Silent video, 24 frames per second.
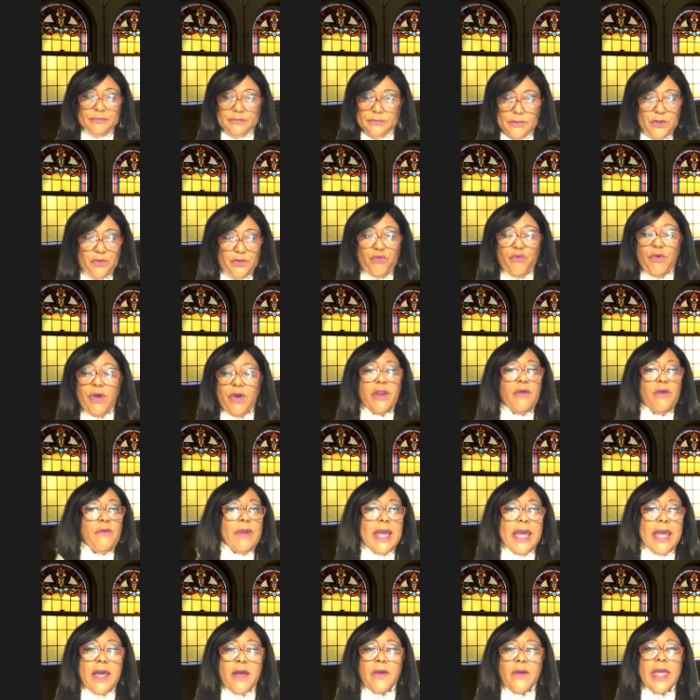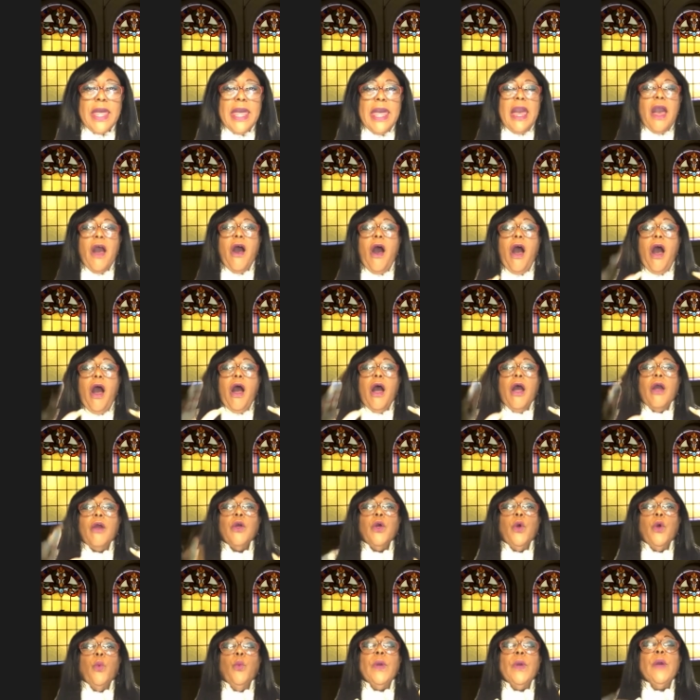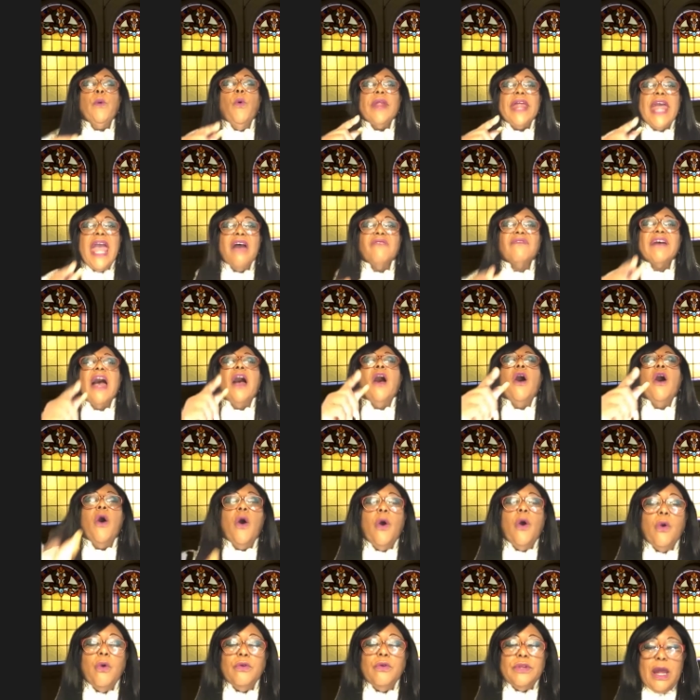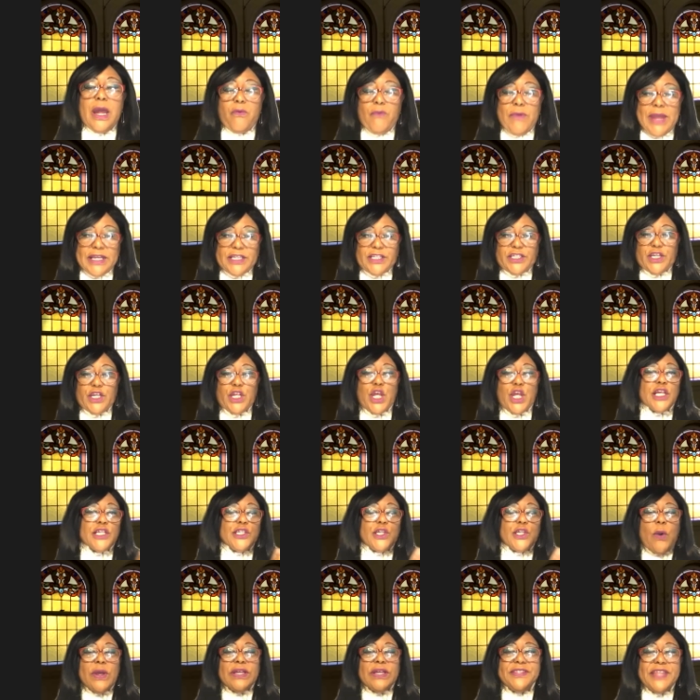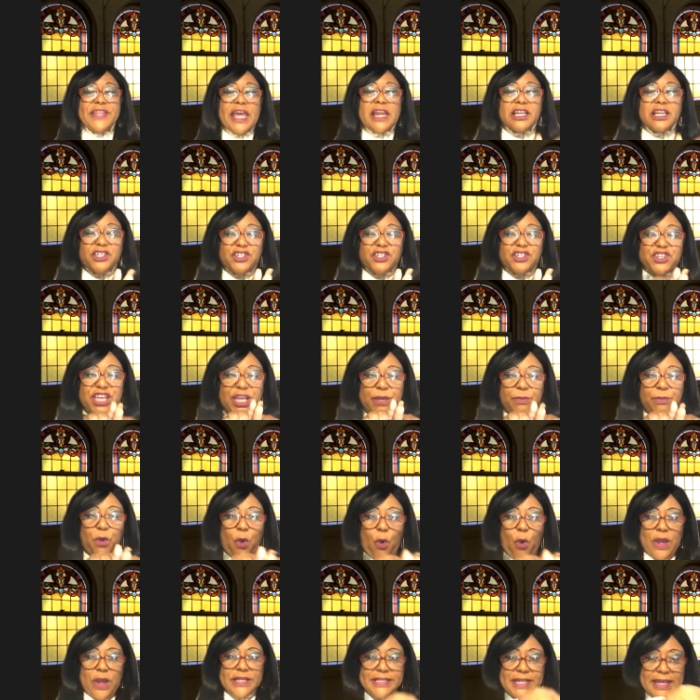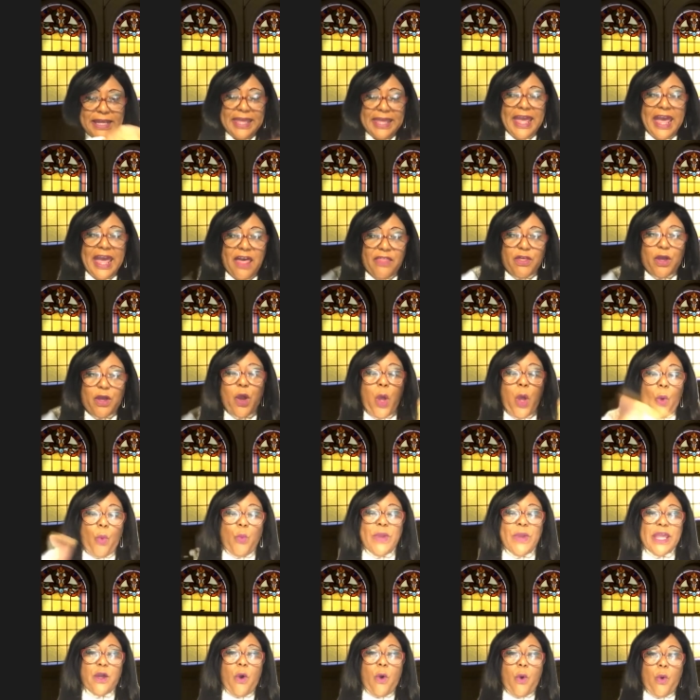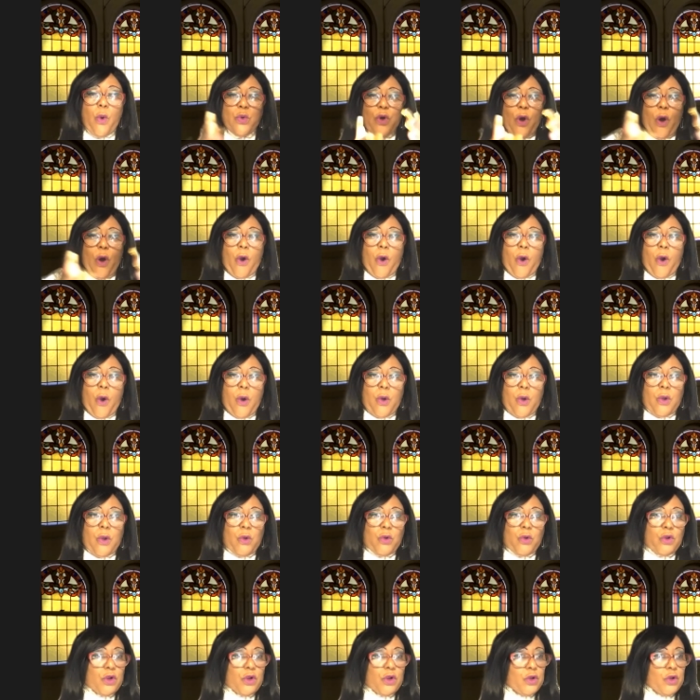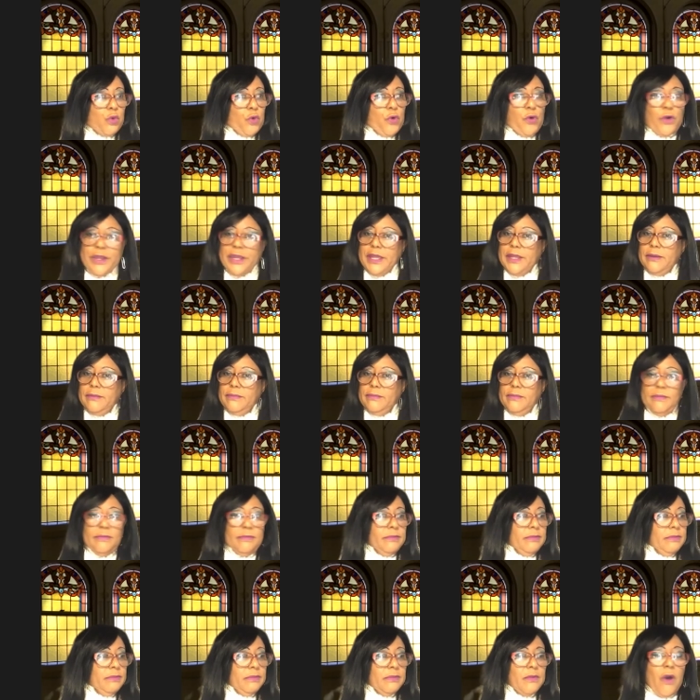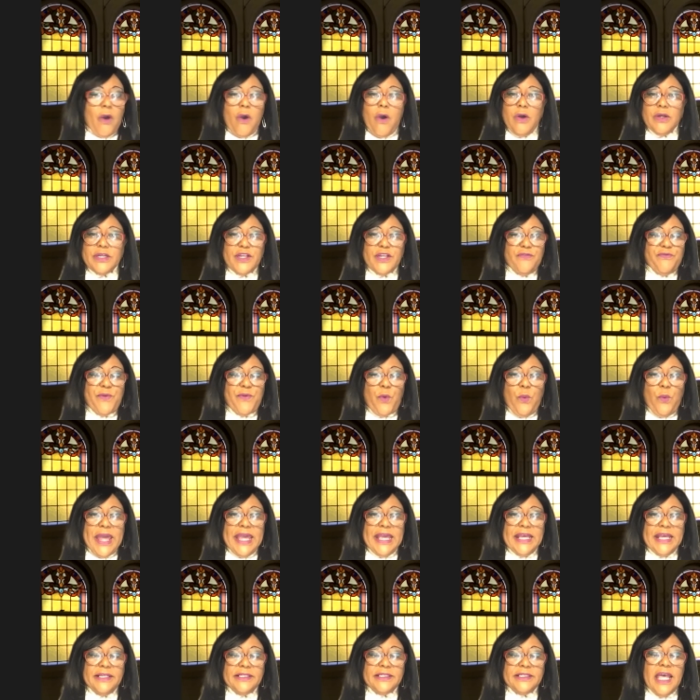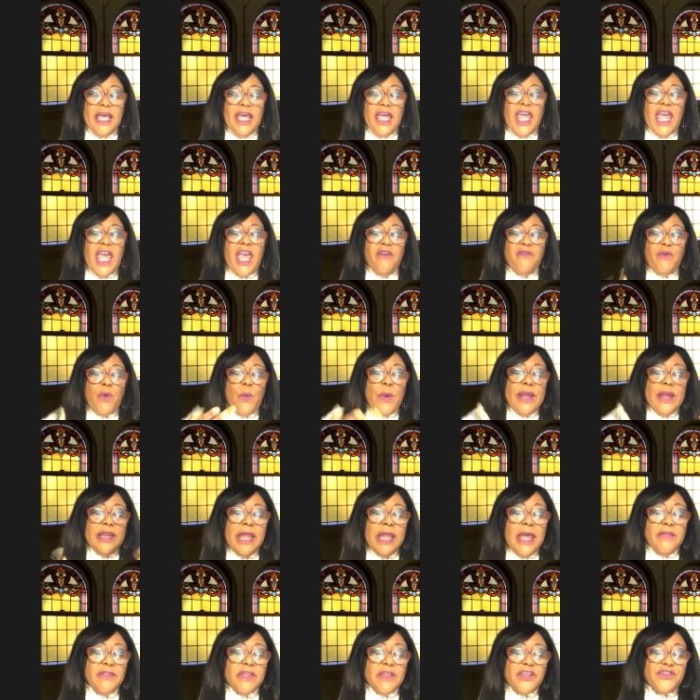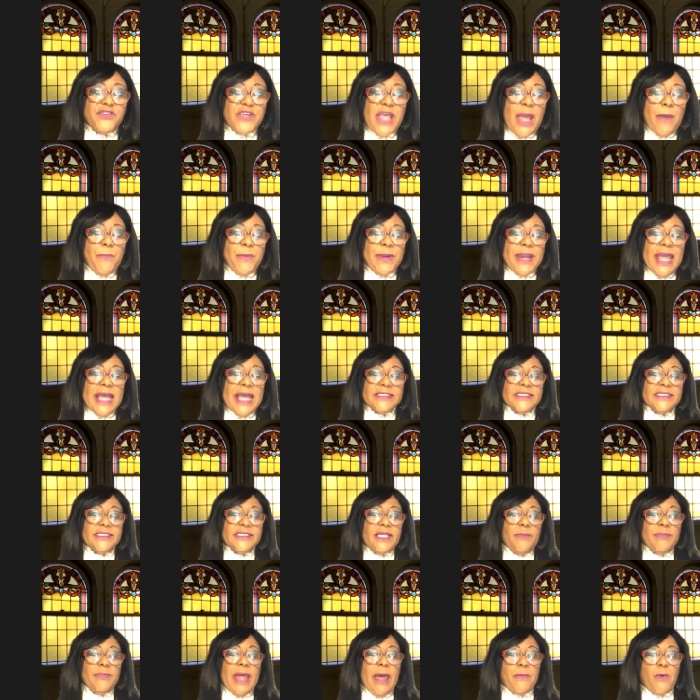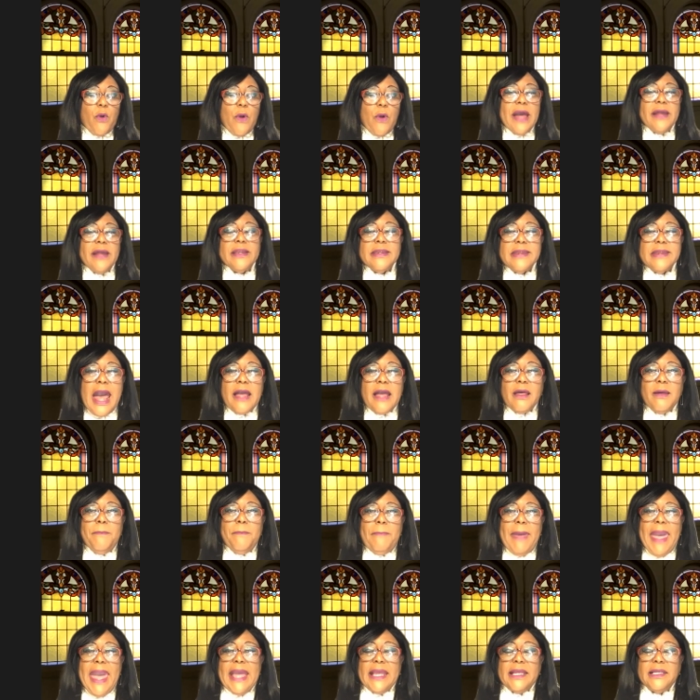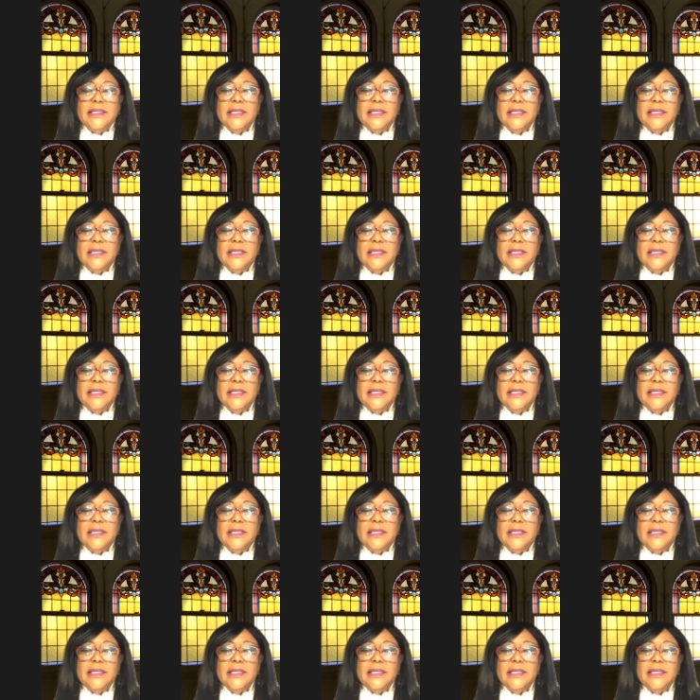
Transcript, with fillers: Just run around. Or we want to have our own direction. So instead of sheep going together, we go all crooked, all different ways. Even when the shepherd has to sometimes go out and knock them back